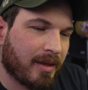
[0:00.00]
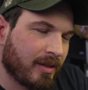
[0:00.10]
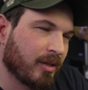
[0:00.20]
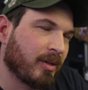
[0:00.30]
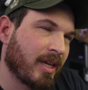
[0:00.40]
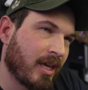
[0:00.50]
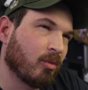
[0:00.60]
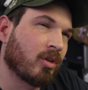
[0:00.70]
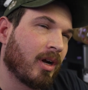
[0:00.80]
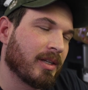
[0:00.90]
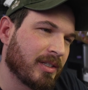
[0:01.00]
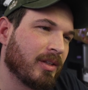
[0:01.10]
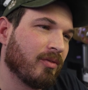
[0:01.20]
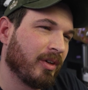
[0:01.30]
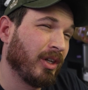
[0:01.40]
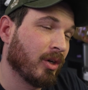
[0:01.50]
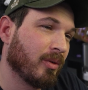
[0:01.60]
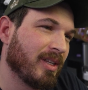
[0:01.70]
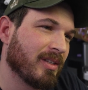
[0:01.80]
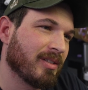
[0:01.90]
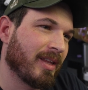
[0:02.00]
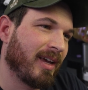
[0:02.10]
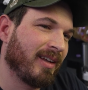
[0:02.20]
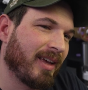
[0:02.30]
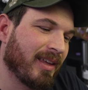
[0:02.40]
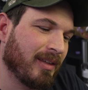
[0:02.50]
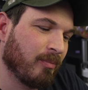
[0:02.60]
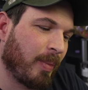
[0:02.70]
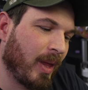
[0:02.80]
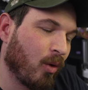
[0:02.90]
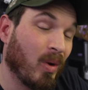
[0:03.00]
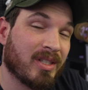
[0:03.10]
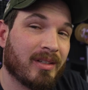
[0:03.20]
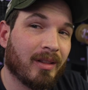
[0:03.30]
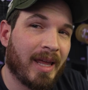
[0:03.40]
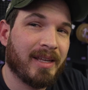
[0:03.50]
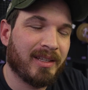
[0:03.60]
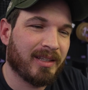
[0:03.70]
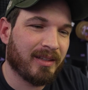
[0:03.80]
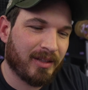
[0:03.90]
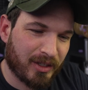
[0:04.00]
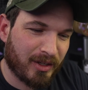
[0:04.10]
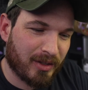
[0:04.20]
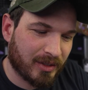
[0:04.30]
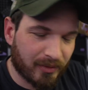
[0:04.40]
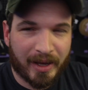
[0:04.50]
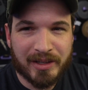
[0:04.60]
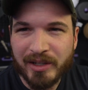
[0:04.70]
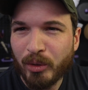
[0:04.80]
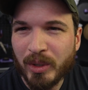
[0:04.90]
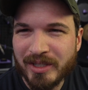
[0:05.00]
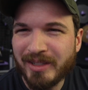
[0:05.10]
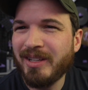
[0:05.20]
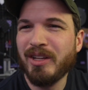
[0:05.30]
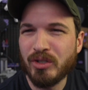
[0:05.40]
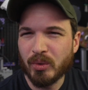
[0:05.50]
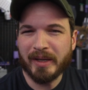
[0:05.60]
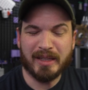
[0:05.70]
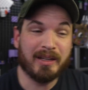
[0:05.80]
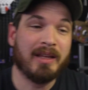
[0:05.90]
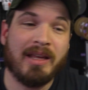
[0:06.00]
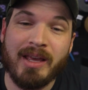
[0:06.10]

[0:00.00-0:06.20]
think came across in the video is that I wasn't liking the device and I wasn't enjoying it.